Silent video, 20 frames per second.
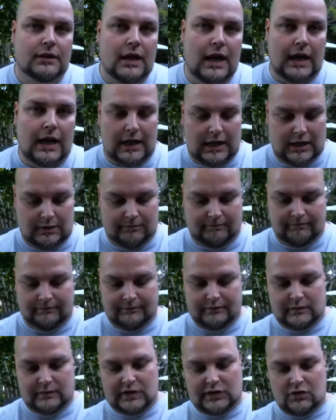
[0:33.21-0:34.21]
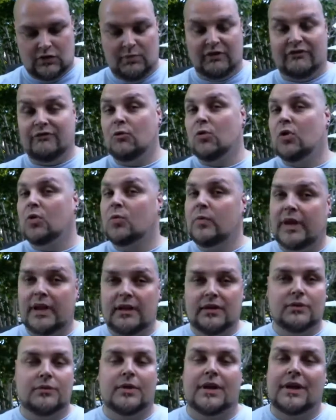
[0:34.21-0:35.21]
Um, so before
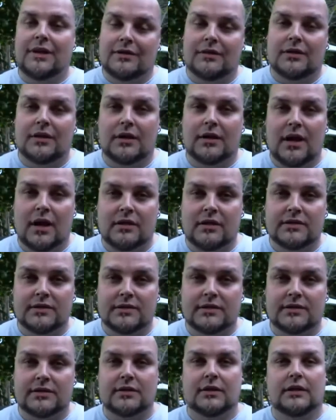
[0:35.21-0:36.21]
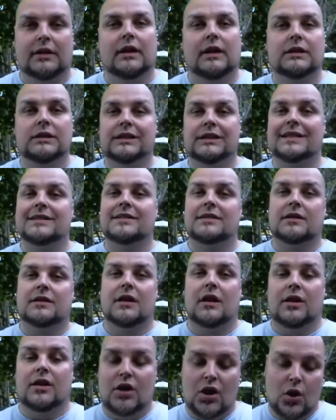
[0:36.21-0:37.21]
we do anything else, let's
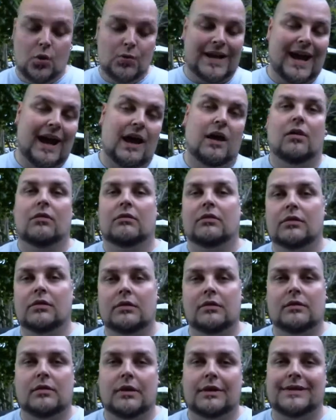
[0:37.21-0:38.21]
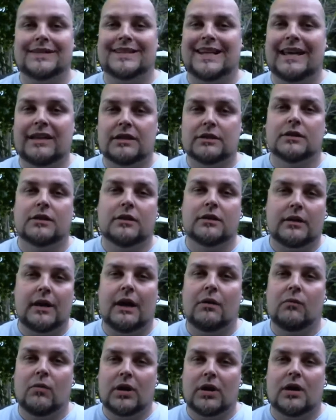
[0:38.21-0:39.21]
go down take a look
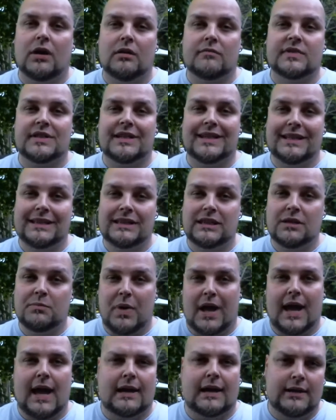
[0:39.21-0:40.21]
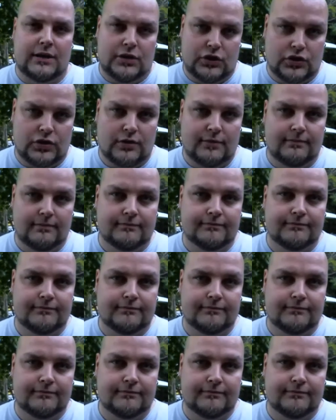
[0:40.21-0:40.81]
at what comes in the package.